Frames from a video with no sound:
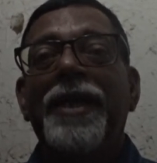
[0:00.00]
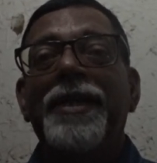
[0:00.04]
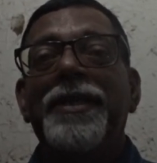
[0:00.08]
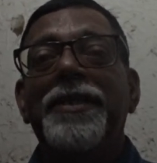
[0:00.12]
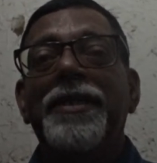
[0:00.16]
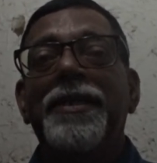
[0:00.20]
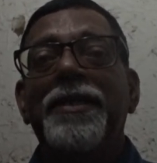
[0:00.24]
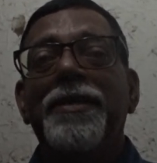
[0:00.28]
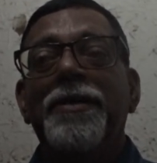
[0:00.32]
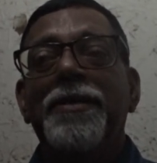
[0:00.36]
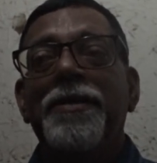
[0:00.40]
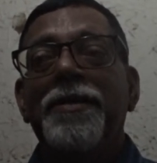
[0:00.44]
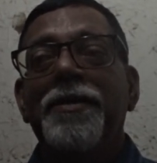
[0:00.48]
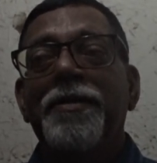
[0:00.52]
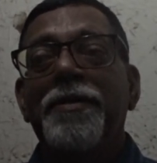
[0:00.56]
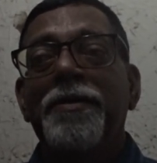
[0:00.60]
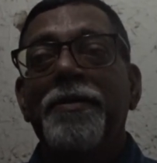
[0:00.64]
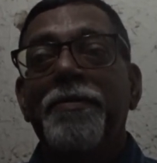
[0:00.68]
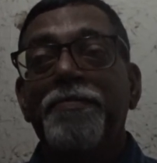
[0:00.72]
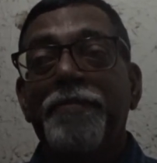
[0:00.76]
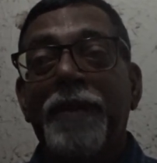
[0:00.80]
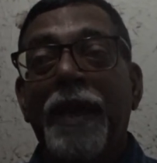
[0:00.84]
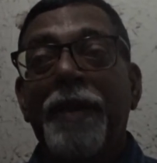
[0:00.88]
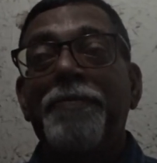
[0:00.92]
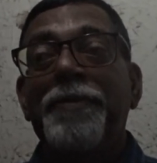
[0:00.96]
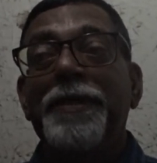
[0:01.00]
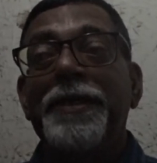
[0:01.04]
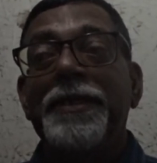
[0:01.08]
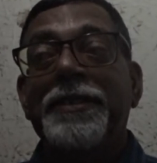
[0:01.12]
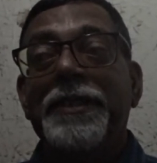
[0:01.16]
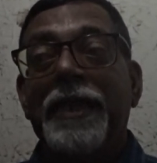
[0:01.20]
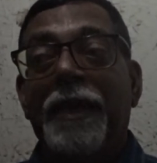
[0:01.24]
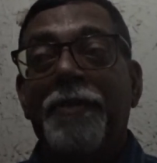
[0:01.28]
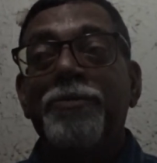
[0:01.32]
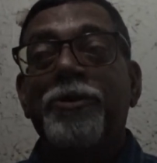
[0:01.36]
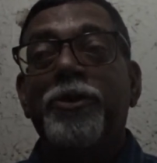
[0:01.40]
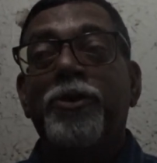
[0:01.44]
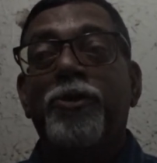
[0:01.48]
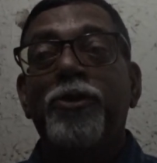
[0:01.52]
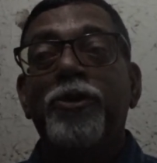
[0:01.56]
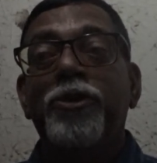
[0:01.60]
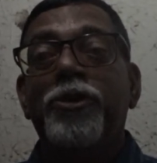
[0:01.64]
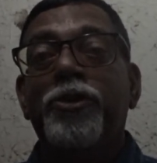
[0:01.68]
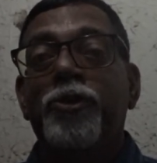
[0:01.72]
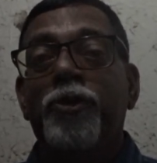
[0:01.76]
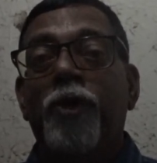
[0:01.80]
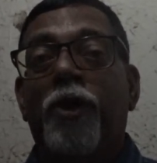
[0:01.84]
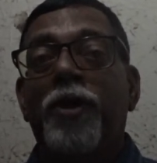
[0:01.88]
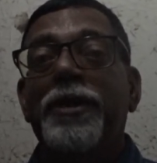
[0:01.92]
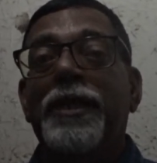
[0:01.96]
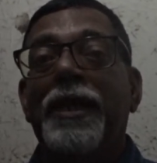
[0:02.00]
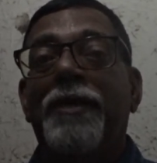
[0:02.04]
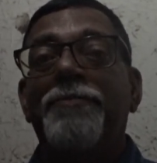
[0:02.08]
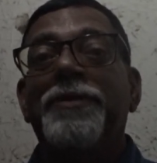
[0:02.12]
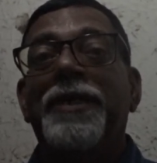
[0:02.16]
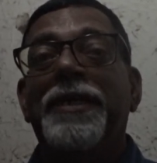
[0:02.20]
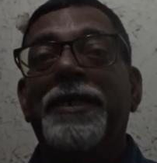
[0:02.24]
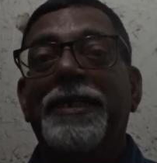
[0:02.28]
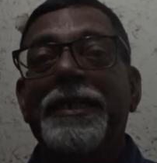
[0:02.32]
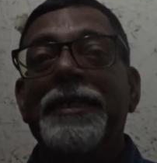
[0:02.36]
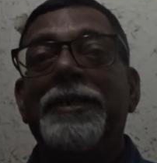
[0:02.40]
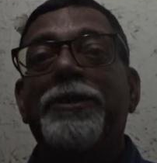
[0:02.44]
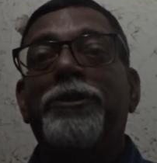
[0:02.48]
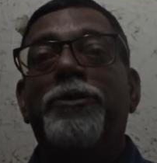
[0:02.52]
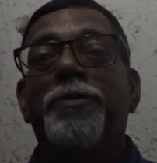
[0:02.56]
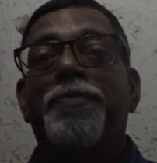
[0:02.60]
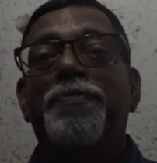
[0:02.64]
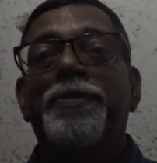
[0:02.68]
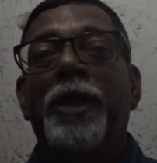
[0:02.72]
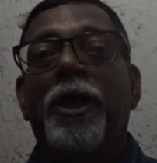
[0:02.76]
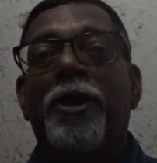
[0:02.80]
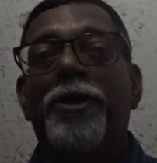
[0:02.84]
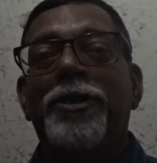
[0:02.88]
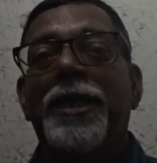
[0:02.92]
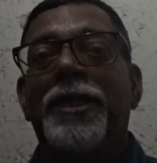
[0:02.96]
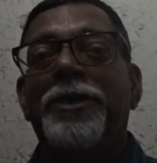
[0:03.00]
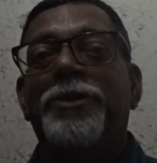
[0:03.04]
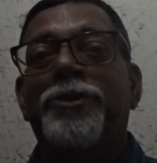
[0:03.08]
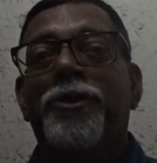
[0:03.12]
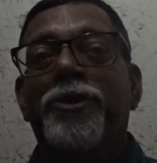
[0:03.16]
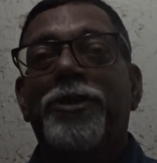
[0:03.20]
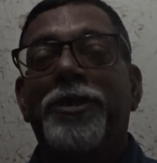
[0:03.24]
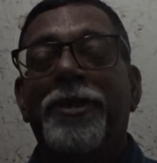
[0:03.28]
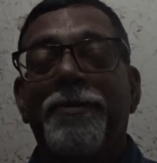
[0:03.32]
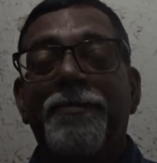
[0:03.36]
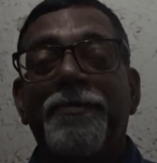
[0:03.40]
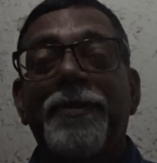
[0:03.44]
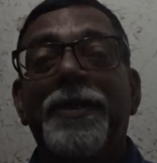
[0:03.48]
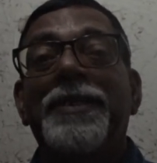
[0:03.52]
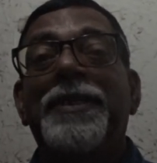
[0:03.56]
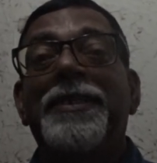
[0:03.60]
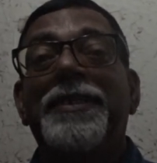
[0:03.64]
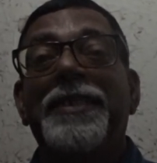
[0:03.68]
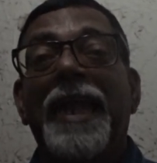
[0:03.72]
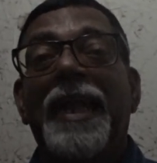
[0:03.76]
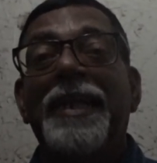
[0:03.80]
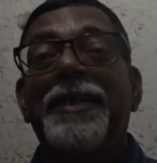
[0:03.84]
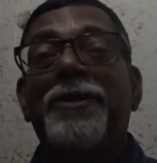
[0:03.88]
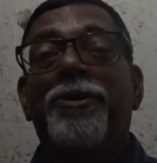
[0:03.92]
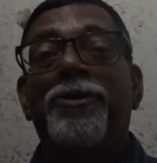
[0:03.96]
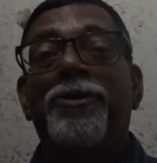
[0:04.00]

And maybe some schools don't have the kit to play on AstroTurf and that